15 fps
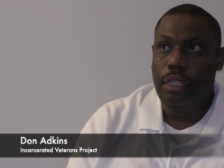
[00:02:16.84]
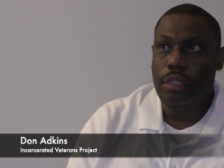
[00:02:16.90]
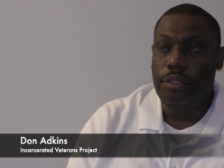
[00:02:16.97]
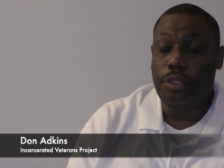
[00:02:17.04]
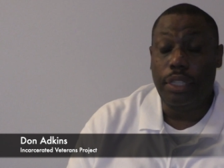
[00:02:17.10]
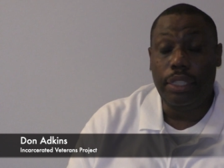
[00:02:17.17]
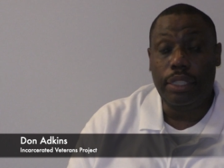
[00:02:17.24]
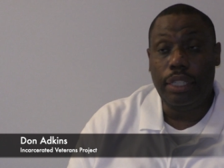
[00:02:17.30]

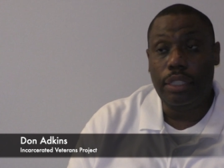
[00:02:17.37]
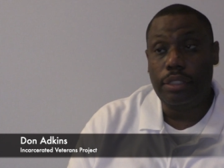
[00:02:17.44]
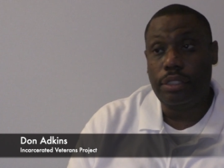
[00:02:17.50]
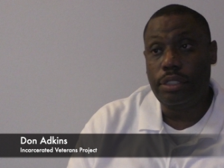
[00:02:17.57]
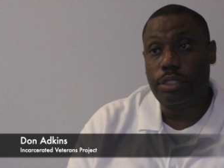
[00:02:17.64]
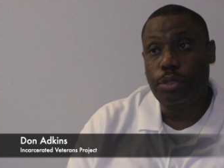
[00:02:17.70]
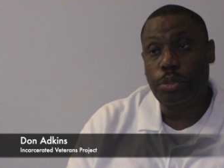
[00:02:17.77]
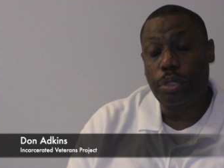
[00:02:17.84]
Right now it's
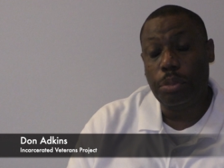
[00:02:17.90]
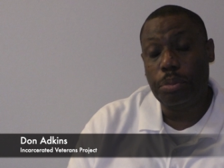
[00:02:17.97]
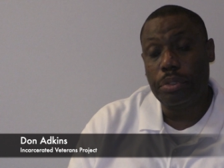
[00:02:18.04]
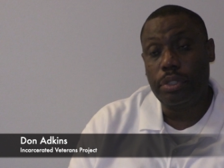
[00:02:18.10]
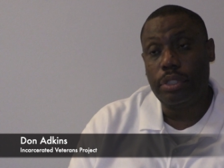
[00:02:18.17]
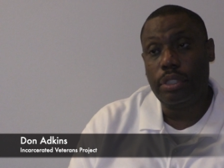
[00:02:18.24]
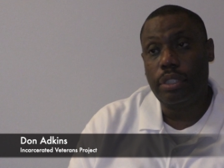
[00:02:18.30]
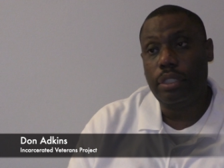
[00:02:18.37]
just
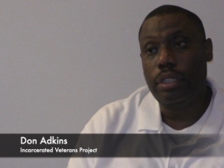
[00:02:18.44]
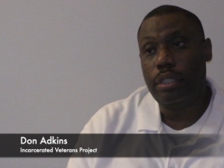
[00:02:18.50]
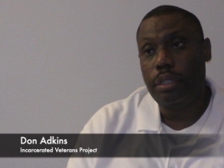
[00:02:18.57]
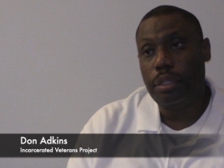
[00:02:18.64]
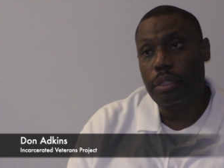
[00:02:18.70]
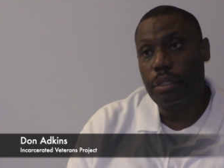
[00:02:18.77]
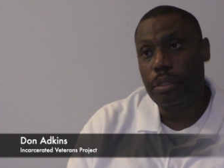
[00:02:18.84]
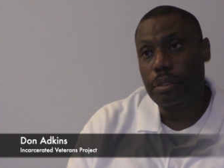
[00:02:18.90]
20%.
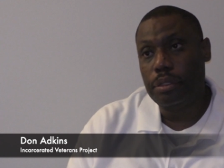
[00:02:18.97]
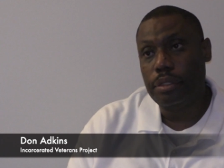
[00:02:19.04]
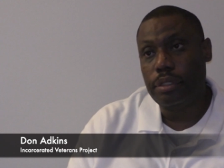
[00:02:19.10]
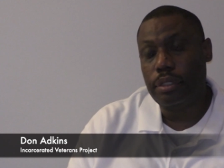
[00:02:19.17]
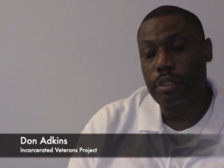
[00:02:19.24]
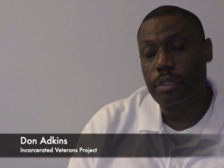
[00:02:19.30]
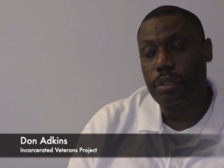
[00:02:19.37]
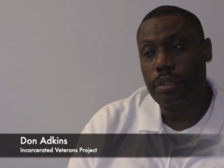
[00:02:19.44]

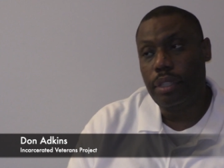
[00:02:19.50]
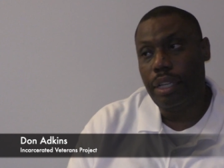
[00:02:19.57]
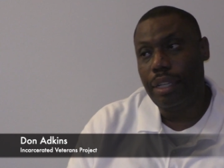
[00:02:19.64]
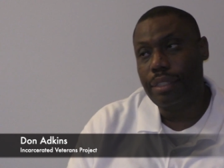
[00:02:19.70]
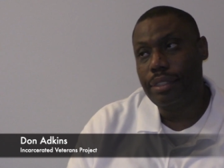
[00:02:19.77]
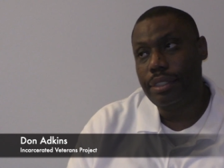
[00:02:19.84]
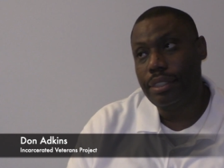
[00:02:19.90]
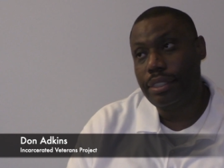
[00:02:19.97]
So
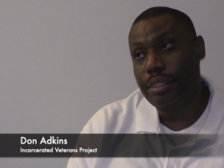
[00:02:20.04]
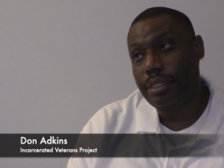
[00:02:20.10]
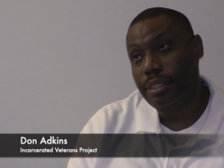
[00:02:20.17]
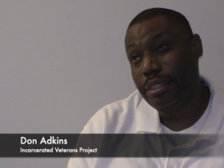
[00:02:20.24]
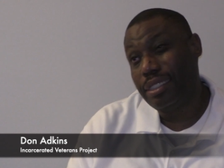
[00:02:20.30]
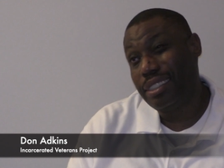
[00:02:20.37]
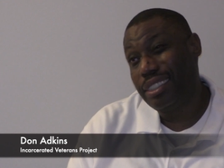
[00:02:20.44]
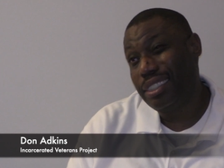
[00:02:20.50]

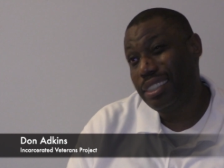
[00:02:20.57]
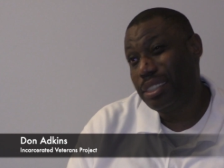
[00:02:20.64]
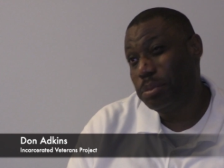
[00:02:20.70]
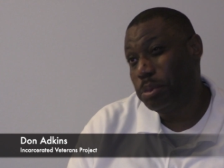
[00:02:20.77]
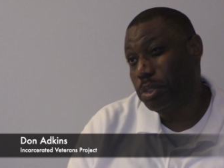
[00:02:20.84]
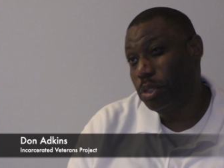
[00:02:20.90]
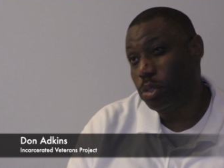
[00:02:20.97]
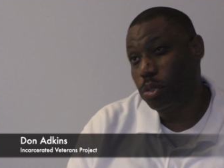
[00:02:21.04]
it's just
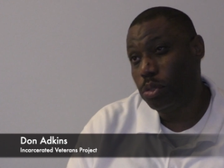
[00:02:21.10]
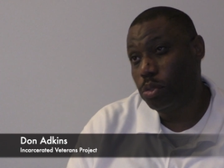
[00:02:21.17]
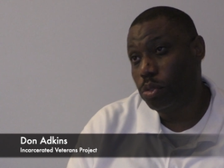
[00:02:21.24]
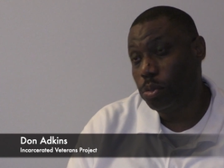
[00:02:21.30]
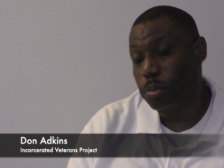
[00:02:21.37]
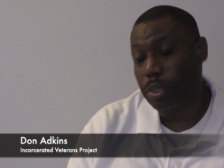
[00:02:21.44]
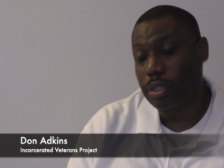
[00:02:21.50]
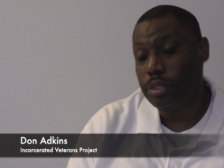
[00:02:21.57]
been going
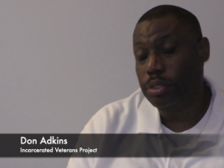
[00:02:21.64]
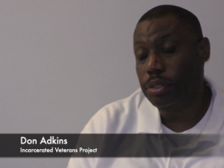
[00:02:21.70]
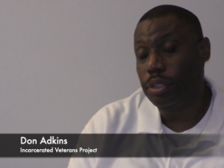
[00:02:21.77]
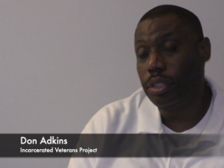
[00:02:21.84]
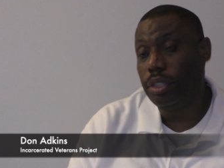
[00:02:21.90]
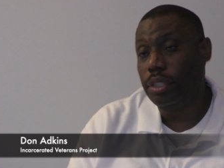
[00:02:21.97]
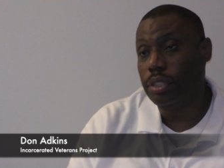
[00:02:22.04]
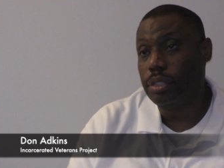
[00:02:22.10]
on about 2
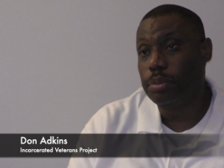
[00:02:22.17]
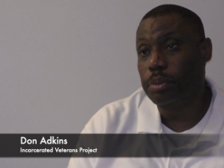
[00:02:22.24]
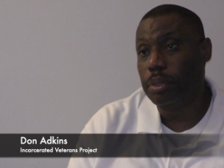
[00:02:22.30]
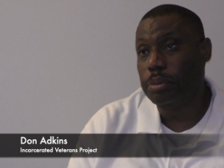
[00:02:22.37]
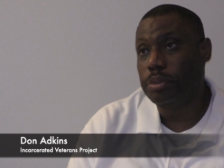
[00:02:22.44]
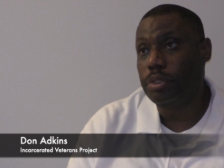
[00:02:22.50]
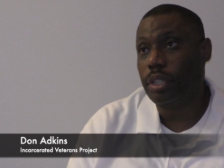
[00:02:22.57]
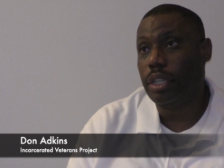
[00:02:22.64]
years, but
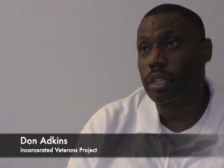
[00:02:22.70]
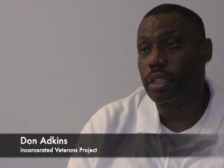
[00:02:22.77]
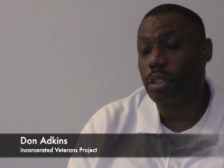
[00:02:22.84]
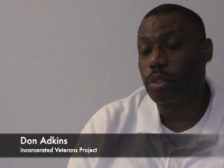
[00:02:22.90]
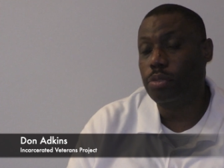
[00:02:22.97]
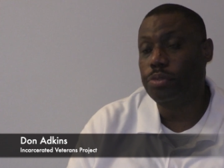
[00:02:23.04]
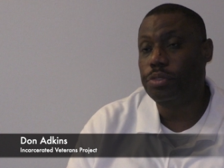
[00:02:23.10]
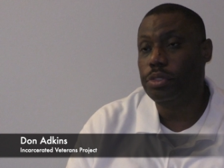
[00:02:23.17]
I'm trying to
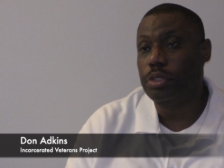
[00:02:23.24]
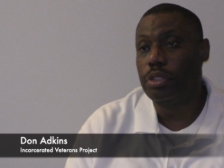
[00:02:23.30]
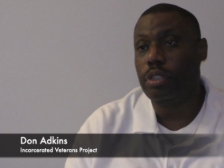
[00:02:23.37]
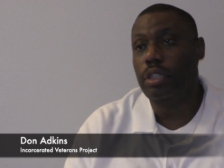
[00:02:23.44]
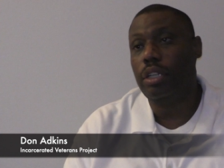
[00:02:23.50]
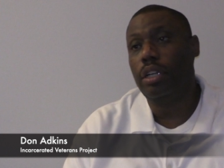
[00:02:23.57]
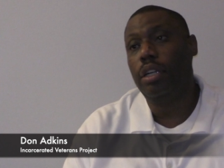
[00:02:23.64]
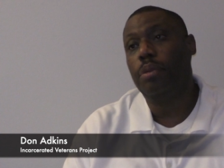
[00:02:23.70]
go for
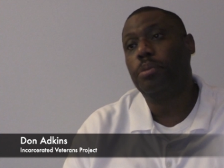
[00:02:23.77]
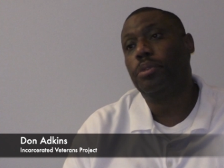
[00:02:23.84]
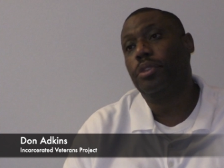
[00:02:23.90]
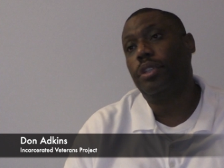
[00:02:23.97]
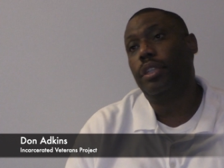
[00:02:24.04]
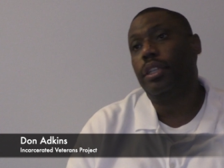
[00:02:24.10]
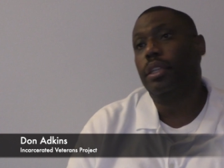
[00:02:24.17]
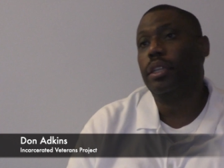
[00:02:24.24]
an
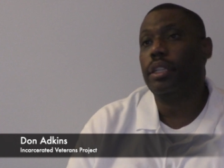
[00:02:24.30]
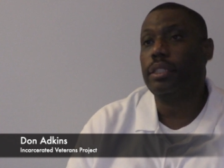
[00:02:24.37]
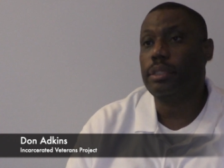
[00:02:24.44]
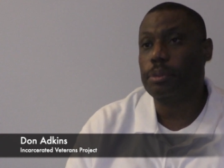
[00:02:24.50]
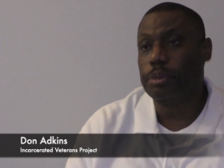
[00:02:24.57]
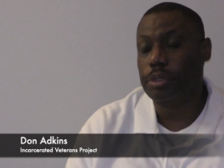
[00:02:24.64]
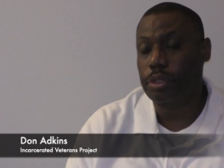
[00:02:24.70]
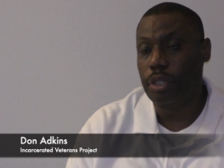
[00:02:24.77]
upgrade because
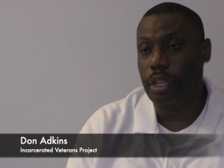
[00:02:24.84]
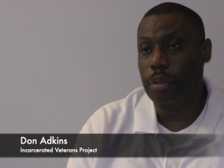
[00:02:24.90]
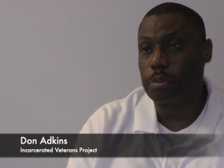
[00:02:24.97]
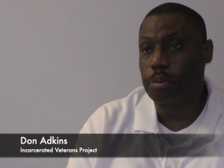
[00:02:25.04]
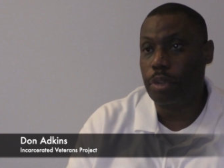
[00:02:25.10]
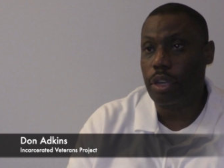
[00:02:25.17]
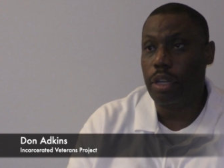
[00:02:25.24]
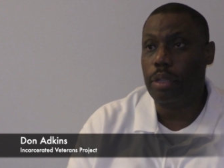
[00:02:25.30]
I'm still
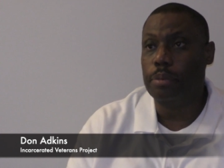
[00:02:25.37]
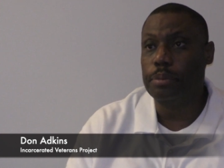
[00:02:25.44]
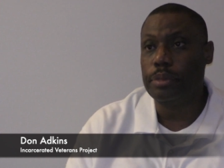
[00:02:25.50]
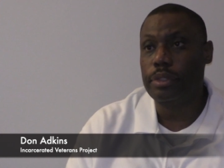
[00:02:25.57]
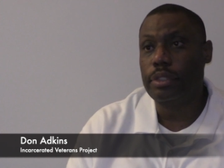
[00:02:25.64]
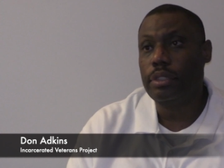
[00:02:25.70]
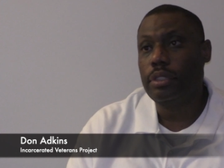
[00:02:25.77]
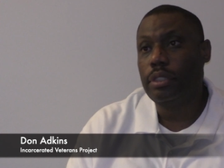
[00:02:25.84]
having problems.